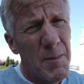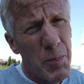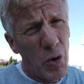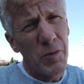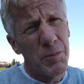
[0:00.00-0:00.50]

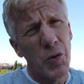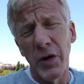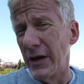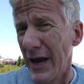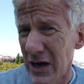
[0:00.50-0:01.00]
Important
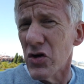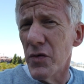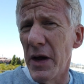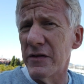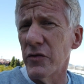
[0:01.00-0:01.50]
point,
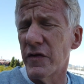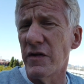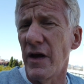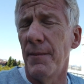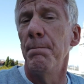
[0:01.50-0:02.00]
incremental
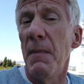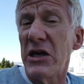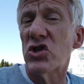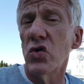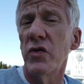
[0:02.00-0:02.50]
step.
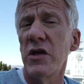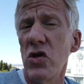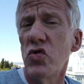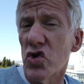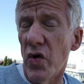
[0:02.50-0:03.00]
Make sure that
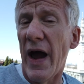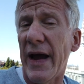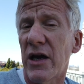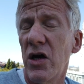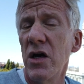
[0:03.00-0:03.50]
you
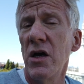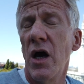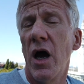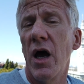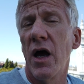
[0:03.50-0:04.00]
track
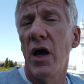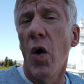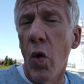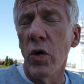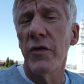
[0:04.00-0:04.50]

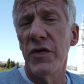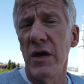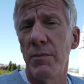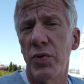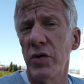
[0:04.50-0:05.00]
all of
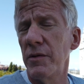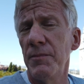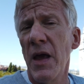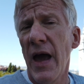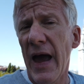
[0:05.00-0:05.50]
the input,
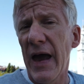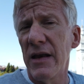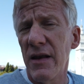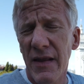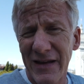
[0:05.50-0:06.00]

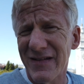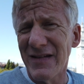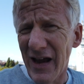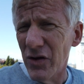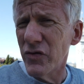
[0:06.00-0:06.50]
and that's
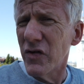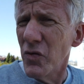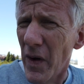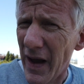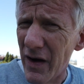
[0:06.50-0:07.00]
down
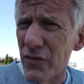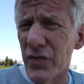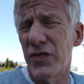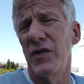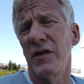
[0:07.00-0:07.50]
to
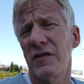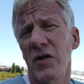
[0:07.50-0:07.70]
everything.